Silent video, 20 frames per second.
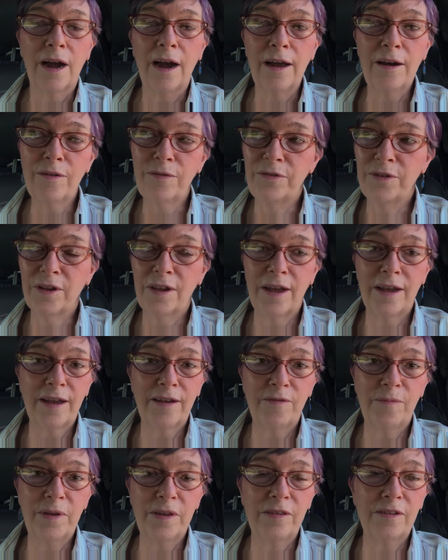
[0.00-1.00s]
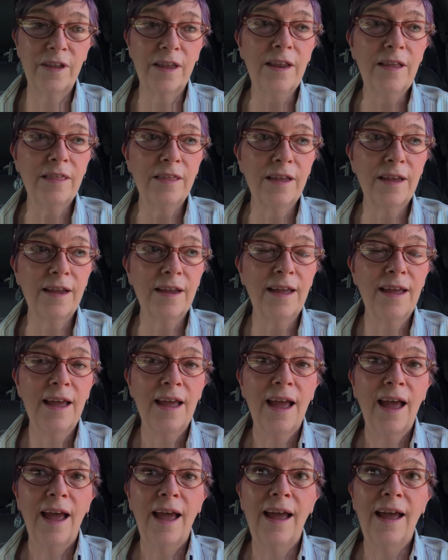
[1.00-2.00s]
I don't feel like I've missed anything,
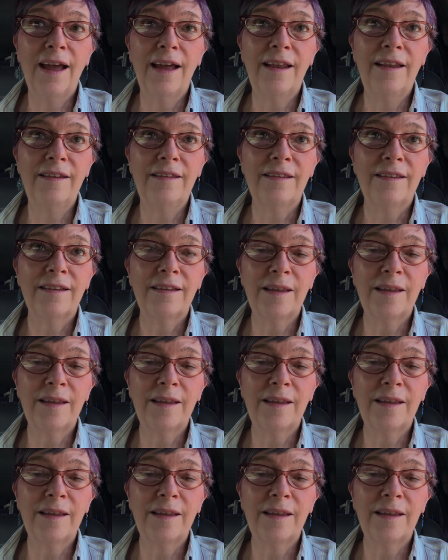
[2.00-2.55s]
and